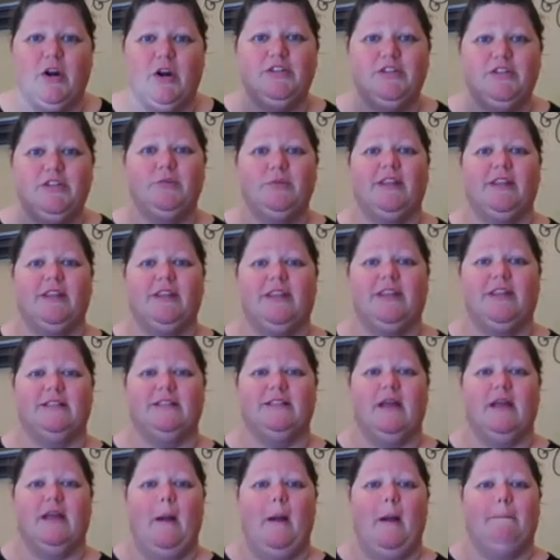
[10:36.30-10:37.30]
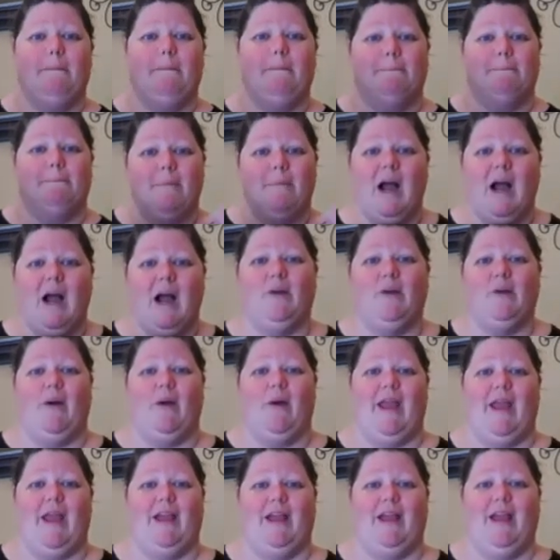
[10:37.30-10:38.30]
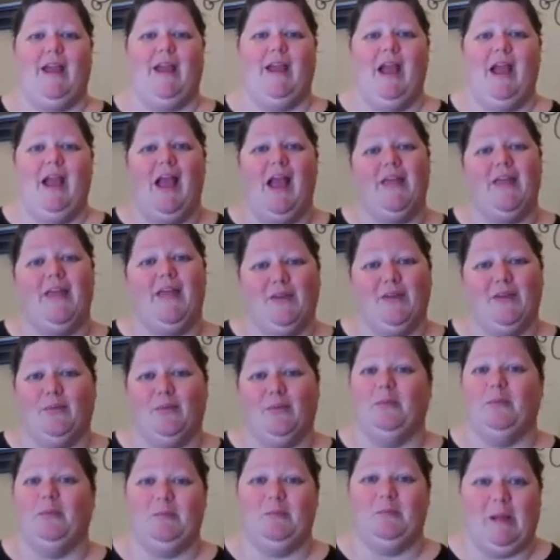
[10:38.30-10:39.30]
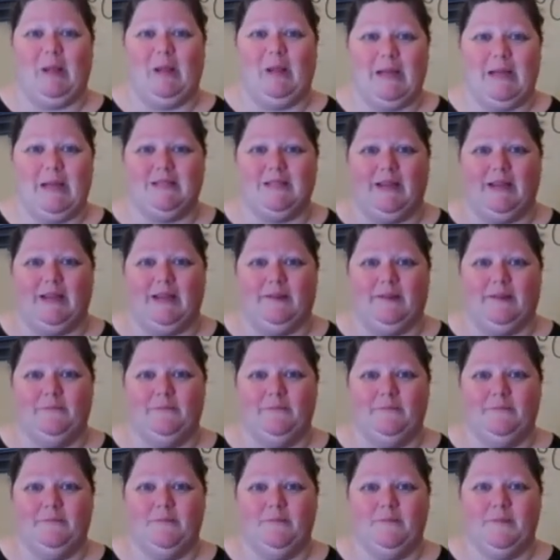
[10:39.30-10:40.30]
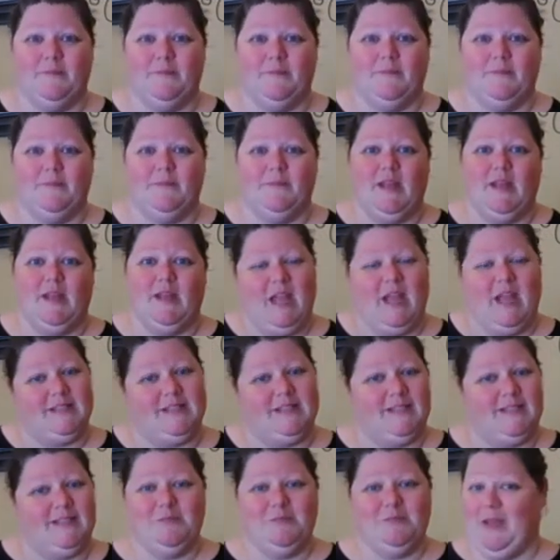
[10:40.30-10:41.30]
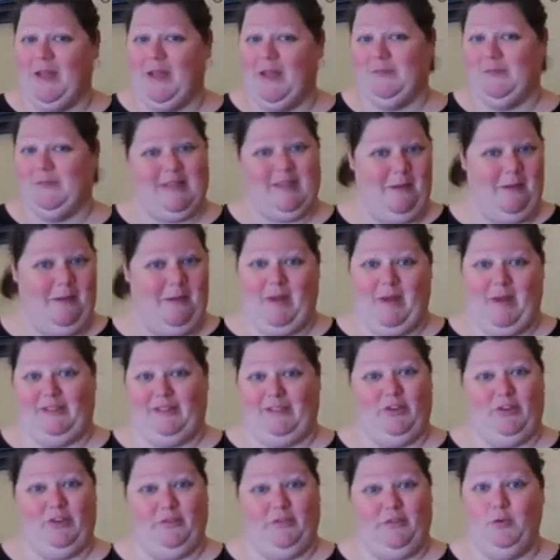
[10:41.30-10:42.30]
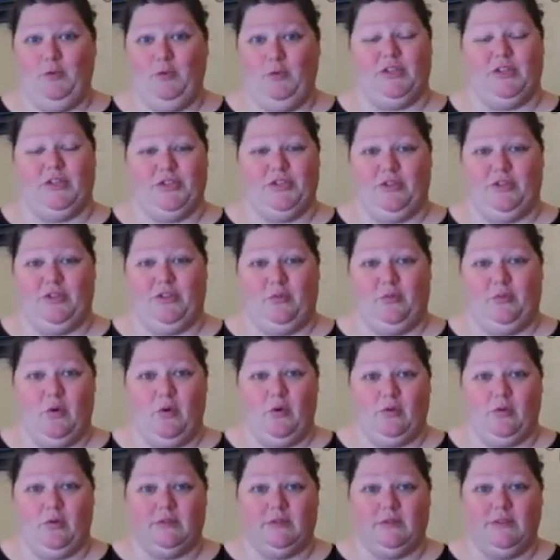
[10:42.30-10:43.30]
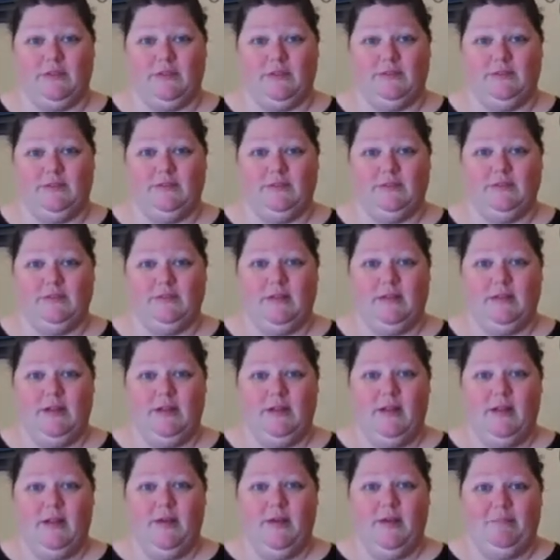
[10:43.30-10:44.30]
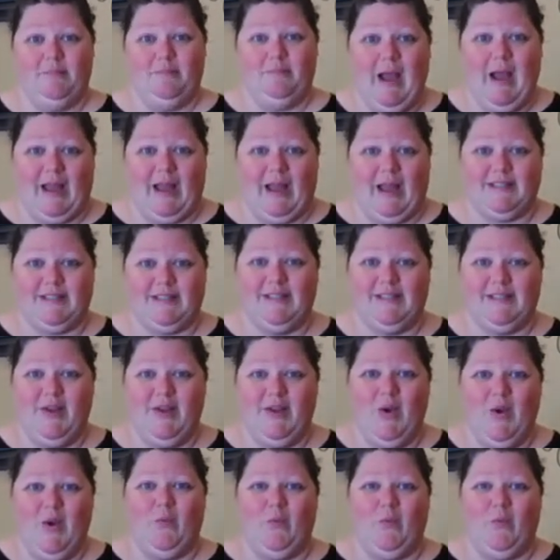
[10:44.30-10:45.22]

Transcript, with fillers: Try doing things my way, and there will be blessing. And sometimes that might look foolish to the world. But